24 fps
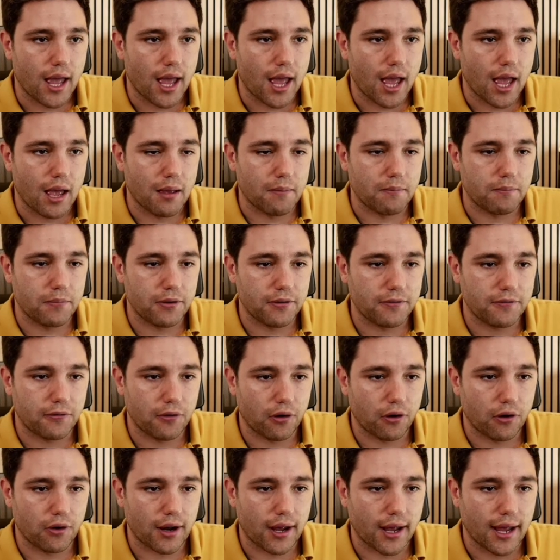
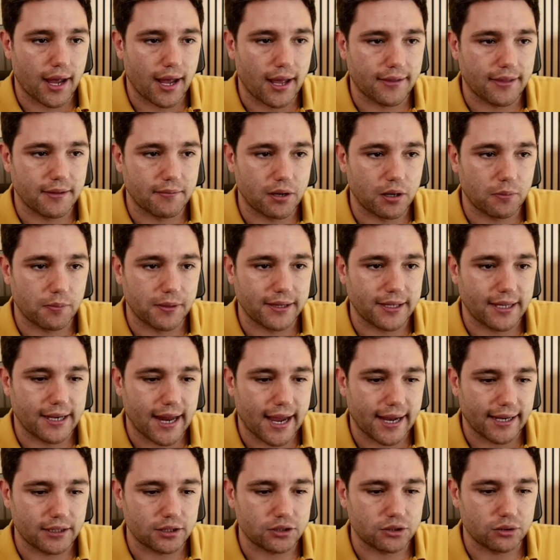before developing the
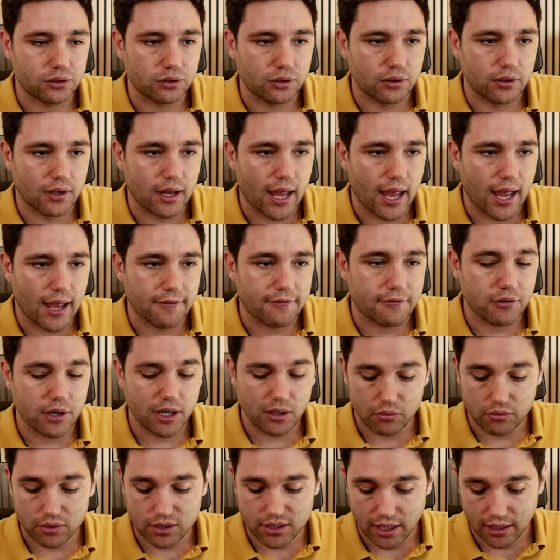knight to f3,
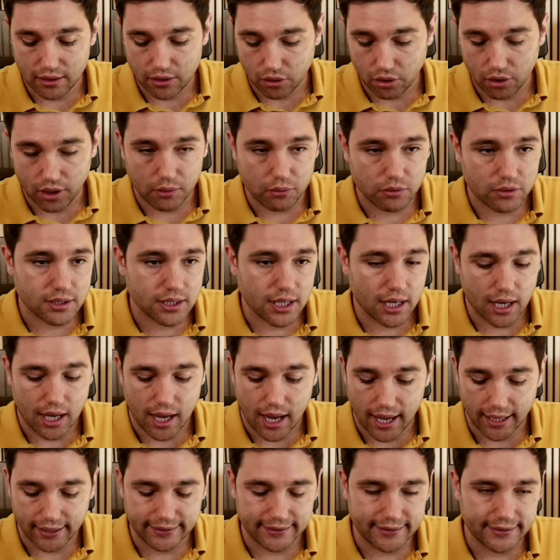which I thought it was a
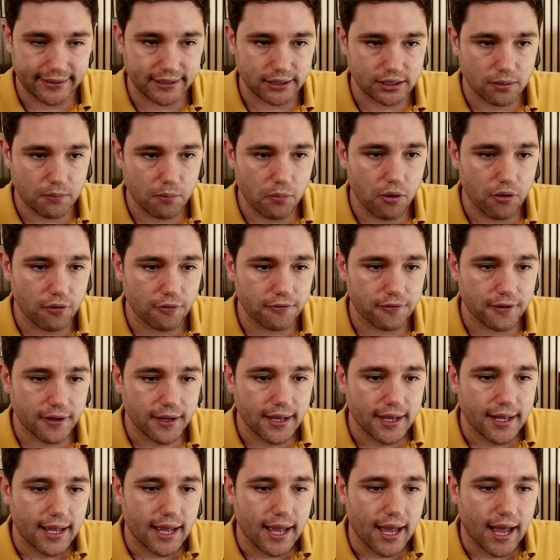decent move.
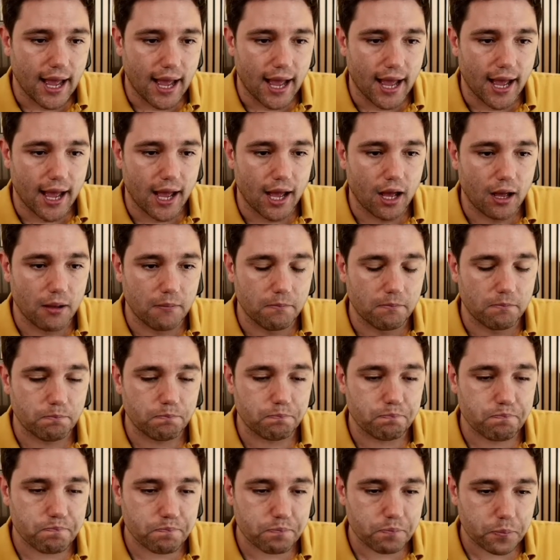And
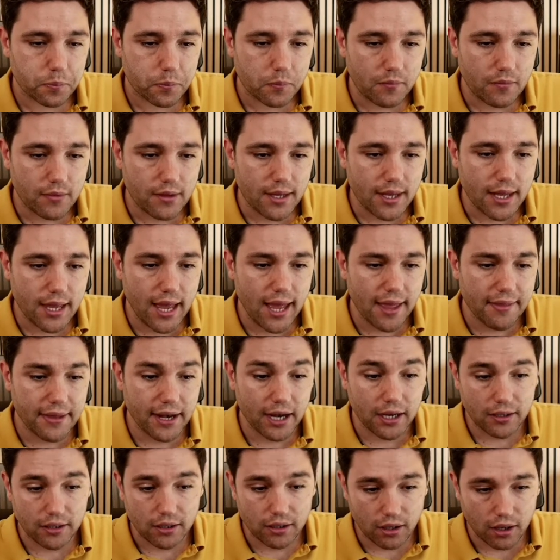then
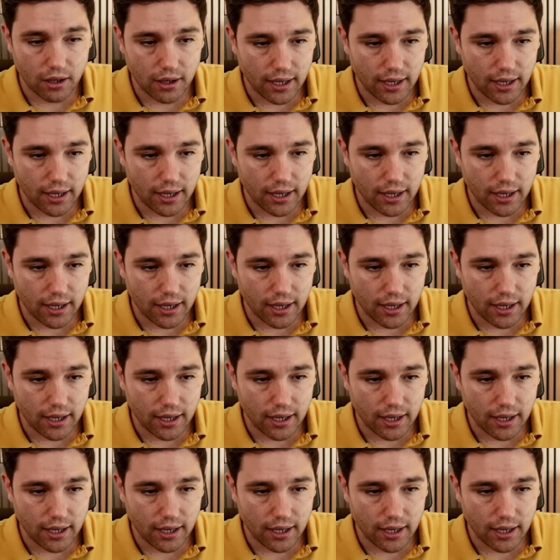I, as I